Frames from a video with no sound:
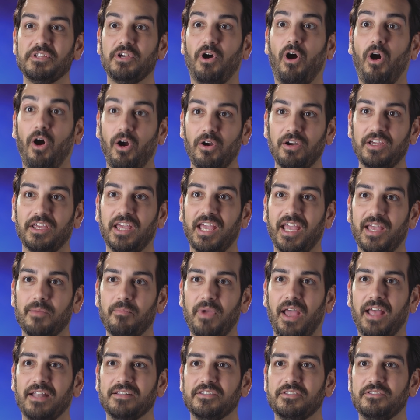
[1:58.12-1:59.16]
into our game
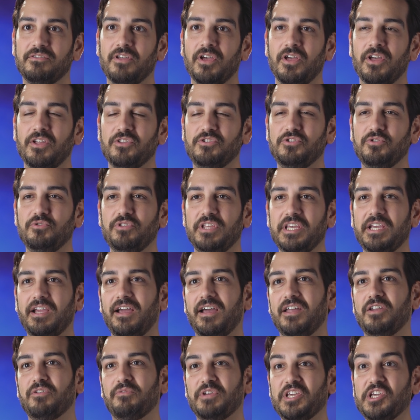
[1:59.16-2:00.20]
and do the
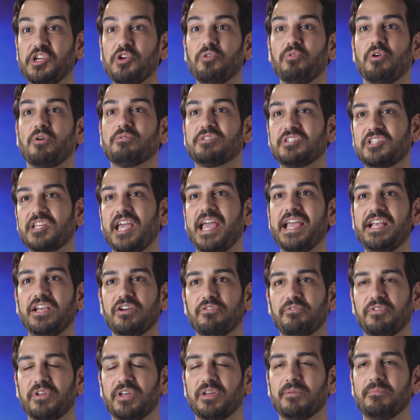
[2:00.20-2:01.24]
kind of hero's take
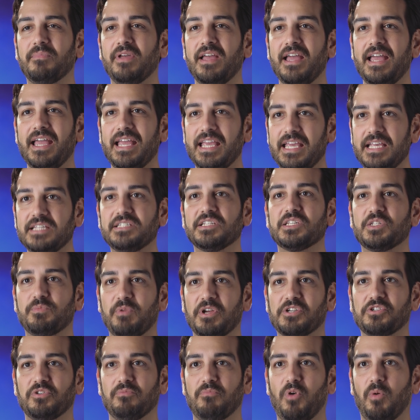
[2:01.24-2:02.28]
of him is a
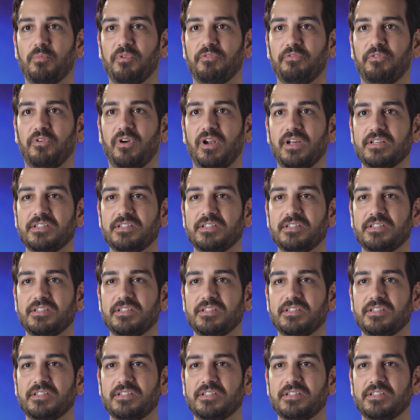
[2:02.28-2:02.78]
special moment for